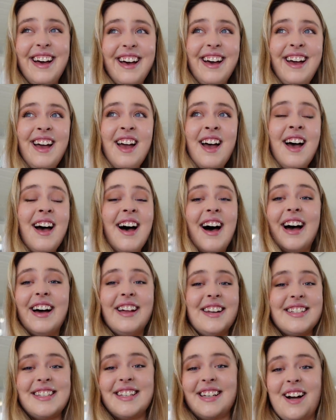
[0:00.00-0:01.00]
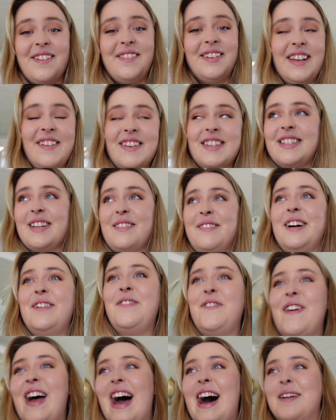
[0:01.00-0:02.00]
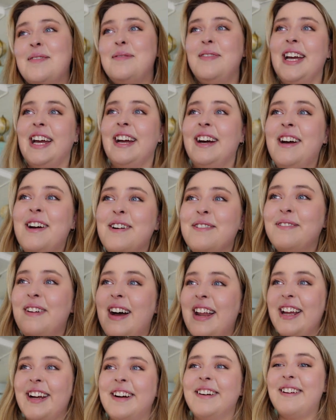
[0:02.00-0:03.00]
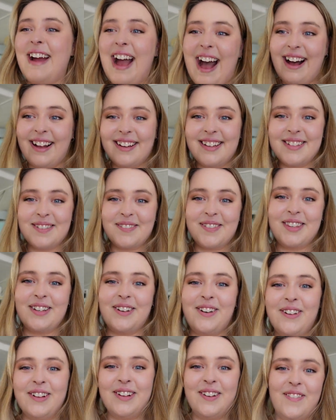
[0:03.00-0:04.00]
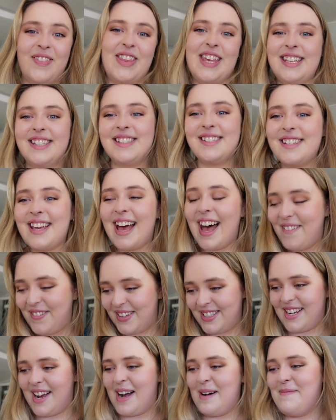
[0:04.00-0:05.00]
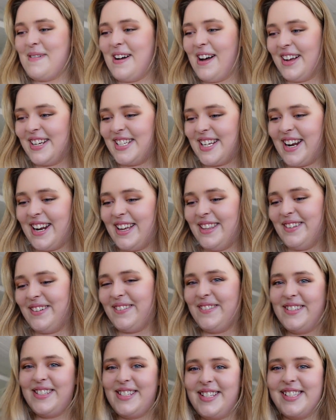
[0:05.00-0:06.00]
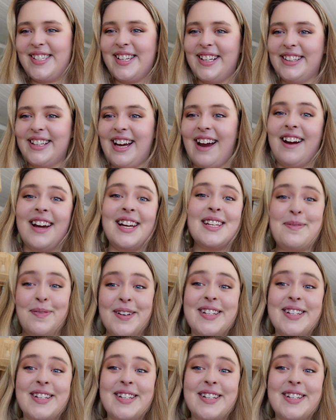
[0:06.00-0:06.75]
And. I just think I believe that Someone found me running around with all of this Avatar merch, and I thought it was just hilarious.